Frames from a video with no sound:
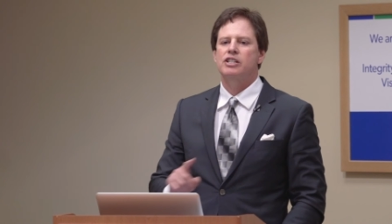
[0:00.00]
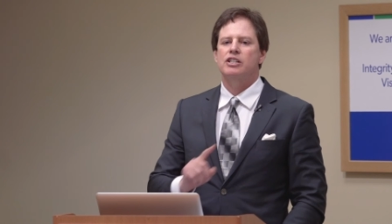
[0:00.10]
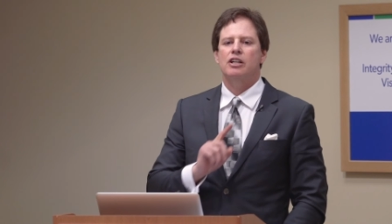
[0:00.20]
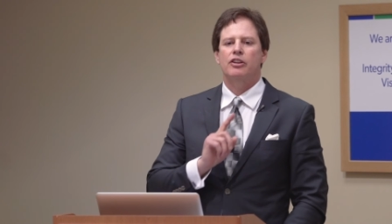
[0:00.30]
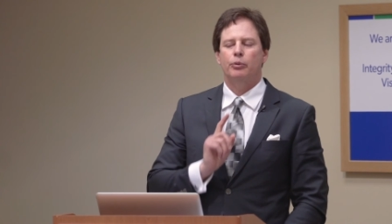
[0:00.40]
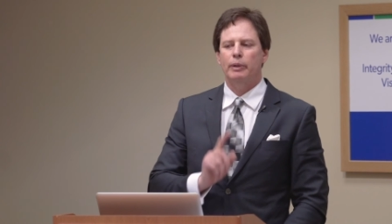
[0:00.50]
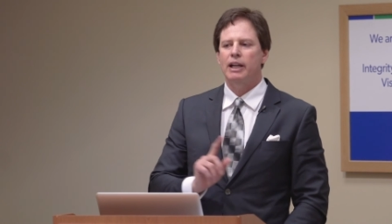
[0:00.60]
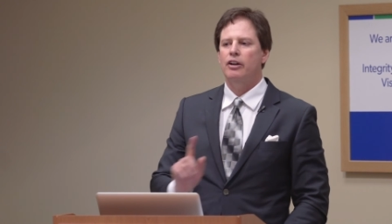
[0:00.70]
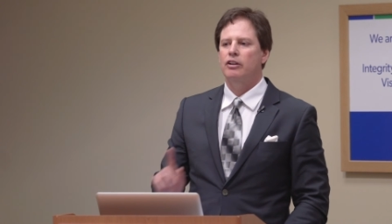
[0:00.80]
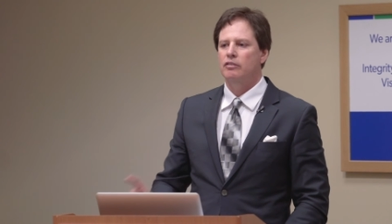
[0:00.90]
This is a
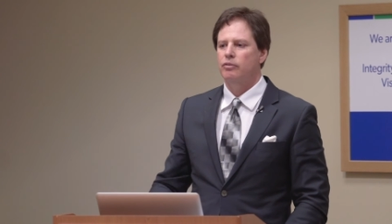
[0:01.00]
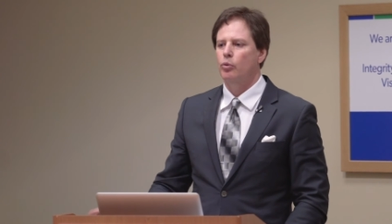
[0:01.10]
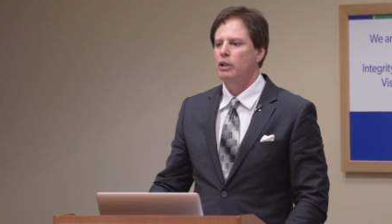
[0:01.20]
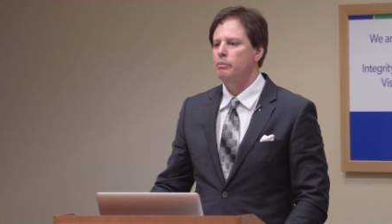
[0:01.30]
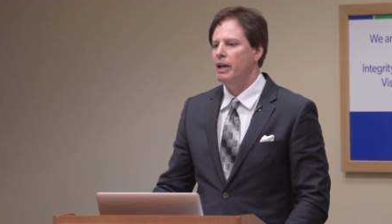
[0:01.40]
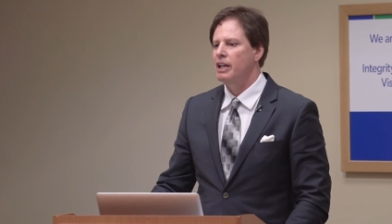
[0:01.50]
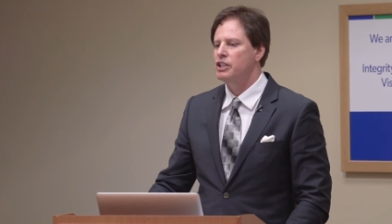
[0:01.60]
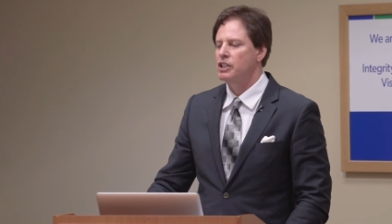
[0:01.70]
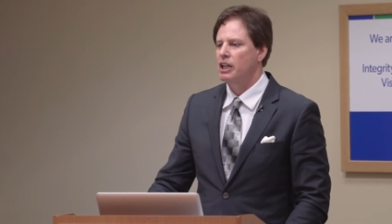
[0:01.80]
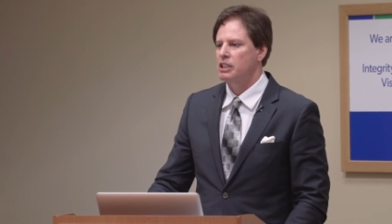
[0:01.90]
340
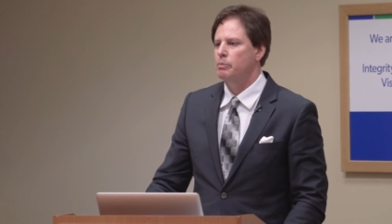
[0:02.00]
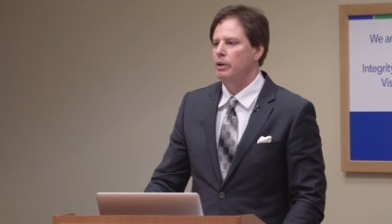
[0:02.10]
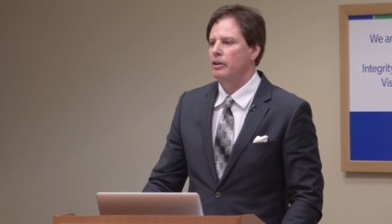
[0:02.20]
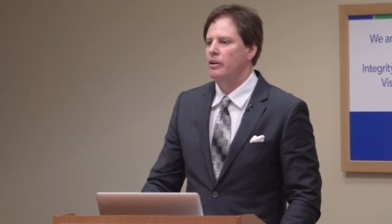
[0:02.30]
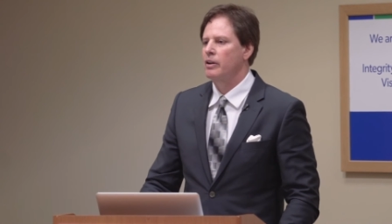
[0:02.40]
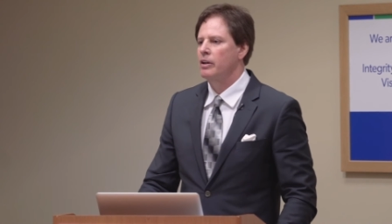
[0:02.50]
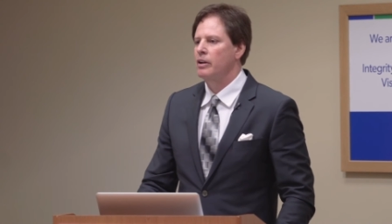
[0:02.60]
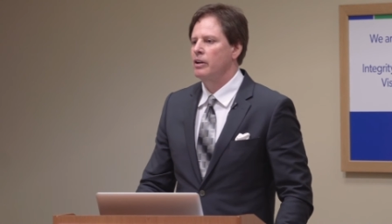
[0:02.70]
page textbook.